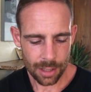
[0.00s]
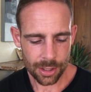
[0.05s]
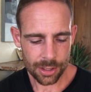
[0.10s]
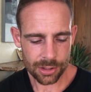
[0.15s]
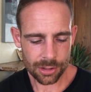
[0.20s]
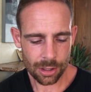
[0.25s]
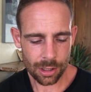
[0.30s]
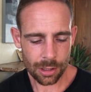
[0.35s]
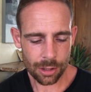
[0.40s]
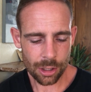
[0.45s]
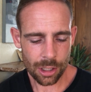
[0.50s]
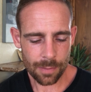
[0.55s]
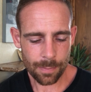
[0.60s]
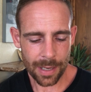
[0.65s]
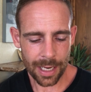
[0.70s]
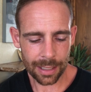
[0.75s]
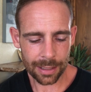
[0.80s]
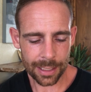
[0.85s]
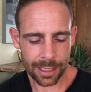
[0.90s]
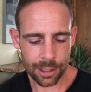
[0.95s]
The third
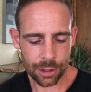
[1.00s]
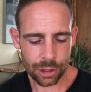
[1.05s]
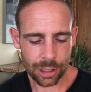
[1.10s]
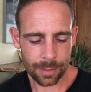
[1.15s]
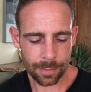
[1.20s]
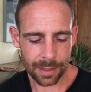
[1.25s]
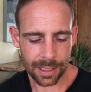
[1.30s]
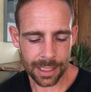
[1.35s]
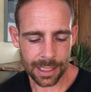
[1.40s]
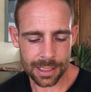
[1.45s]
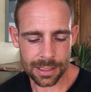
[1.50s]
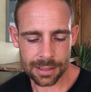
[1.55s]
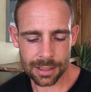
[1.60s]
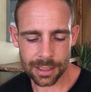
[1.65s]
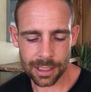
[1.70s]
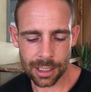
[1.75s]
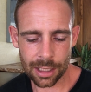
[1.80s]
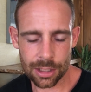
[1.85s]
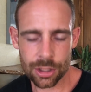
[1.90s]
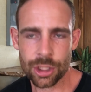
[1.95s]
part of leadership is,
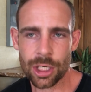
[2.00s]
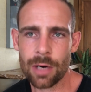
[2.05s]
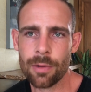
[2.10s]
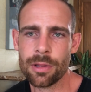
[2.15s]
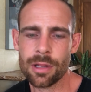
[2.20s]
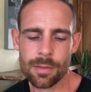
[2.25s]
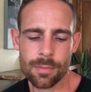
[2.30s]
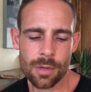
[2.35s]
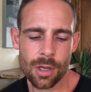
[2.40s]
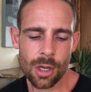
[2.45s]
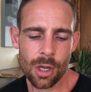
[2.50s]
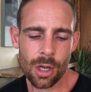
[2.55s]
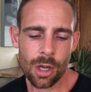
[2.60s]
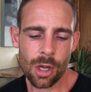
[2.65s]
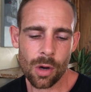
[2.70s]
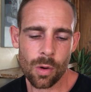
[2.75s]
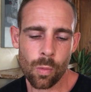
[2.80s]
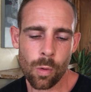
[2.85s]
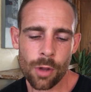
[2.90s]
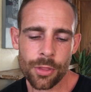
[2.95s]
share with them
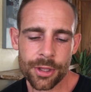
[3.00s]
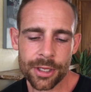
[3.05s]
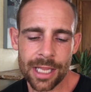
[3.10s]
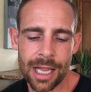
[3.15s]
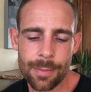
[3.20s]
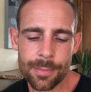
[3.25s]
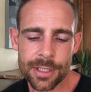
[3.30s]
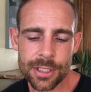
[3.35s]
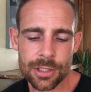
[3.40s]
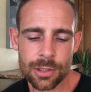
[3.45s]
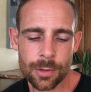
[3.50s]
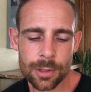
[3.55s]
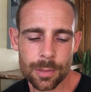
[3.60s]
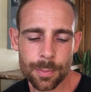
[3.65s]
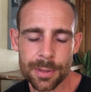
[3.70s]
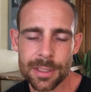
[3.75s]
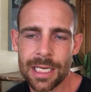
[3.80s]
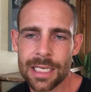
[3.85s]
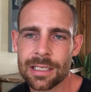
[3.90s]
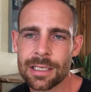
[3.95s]
what the company is doing to
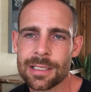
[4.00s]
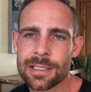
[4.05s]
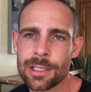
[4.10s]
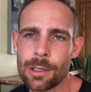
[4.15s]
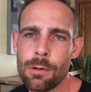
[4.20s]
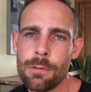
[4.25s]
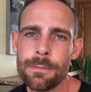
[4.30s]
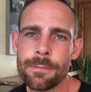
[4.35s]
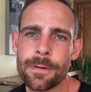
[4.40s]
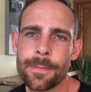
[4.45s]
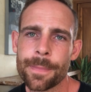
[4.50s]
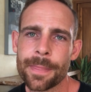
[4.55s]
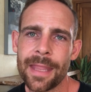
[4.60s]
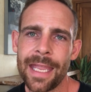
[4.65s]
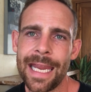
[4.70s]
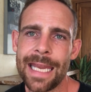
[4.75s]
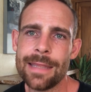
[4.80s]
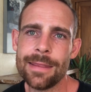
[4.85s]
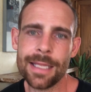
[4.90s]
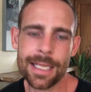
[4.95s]
protect itself
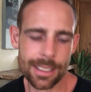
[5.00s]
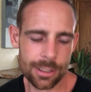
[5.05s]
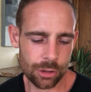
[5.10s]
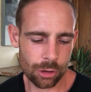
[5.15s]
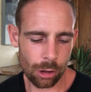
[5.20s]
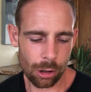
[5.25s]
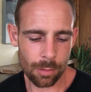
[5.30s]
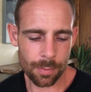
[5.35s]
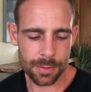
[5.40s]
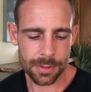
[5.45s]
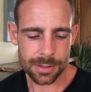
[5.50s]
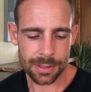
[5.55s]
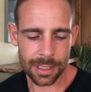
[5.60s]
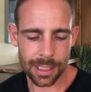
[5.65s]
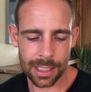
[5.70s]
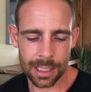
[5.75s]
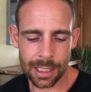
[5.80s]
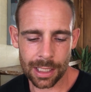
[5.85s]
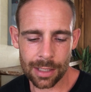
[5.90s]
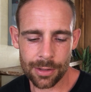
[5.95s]
and their jobs,
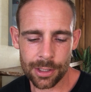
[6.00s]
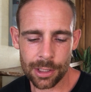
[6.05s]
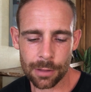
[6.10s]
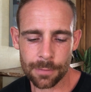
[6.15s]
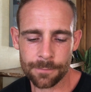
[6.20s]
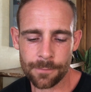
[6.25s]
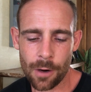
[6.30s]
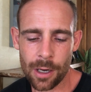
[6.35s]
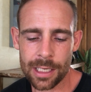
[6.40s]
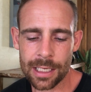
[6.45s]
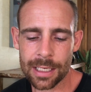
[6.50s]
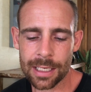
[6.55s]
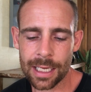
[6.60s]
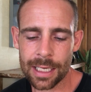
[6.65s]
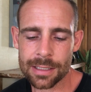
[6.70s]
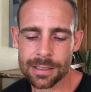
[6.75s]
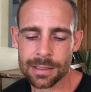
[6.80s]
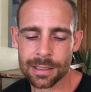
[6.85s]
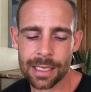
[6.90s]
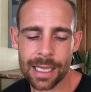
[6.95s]
that you're fighting
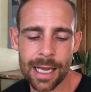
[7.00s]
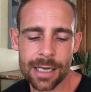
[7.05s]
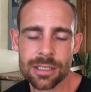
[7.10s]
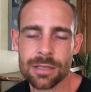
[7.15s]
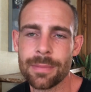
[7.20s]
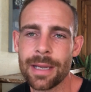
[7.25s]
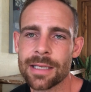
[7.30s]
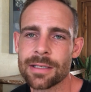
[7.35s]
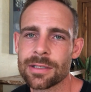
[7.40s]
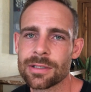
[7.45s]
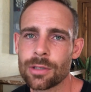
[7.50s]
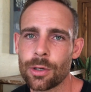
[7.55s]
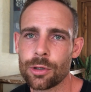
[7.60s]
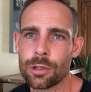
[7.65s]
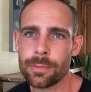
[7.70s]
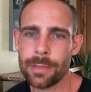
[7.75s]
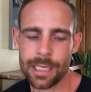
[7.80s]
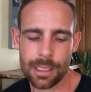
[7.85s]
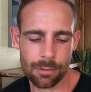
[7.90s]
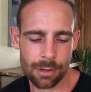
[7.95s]
against large amounts of
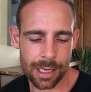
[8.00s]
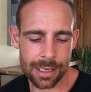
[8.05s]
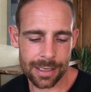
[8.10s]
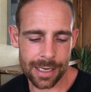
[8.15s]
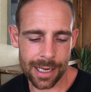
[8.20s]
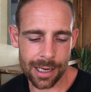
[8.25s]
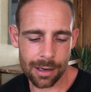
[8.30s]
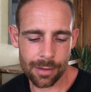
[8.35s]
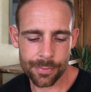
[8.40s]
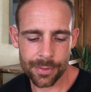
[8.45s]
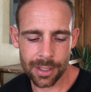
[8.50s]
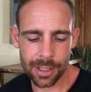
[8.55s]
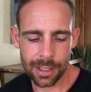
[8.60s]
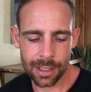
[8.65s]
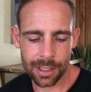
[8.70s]
social media right now.